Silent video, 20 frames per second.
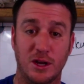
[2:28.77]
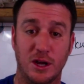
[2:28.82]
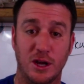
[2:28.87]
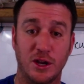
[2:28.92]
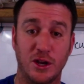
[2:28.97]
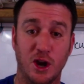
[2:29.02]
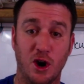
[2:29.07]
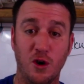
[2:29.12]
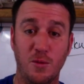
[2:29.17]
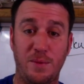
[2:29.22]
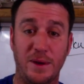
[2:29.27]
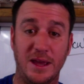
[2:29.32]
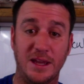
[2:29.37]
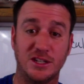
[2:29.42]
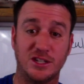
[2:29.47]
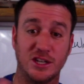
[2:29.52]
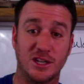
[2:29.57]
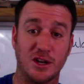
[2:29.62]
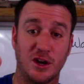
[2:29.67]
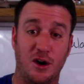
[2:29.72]
no
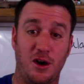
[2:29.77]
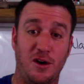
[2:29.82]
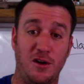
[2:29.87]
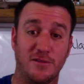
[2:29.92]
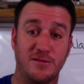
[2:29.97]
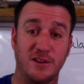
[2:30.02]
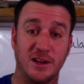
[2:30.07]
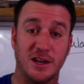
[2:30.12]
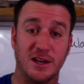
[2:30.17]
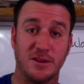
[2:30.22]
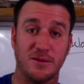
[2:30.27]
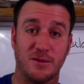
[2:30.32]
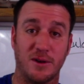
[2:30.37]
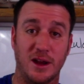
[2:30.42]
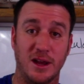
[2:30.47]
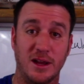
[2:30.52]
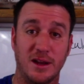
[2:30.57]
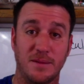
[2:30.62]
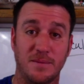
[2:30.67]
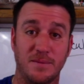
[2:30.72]
patient, all vent,
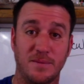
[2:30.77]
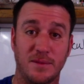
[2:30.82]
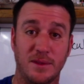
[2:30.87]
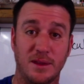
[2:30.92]
right?